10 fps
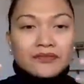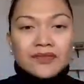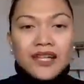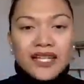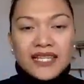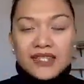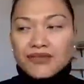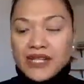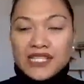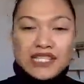I need to
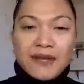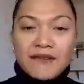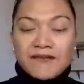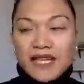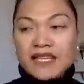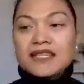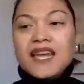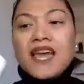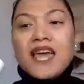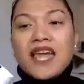rinse my face.
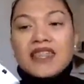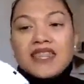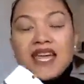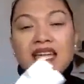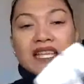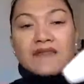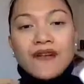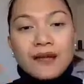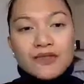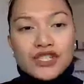And then if
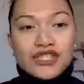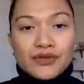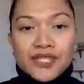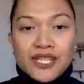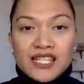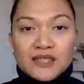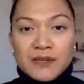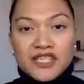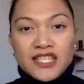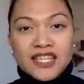I'm just using it,
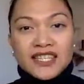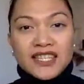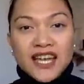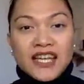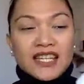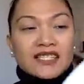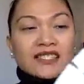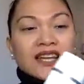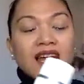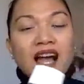especially at night,
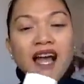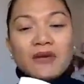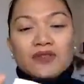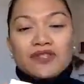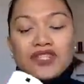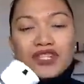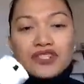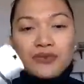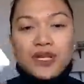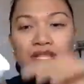I will
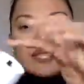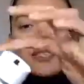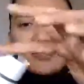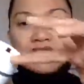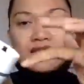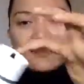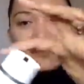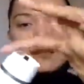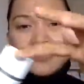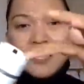just rinse the
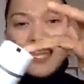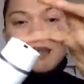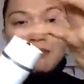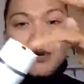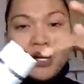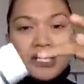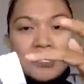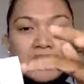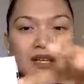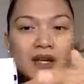head part,
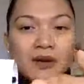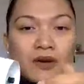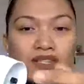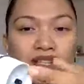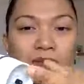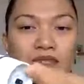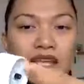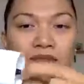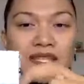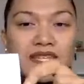where
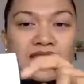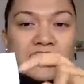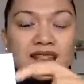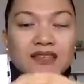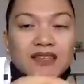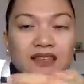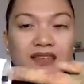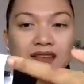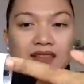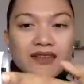sometimes it's
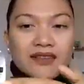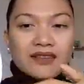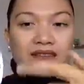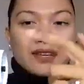the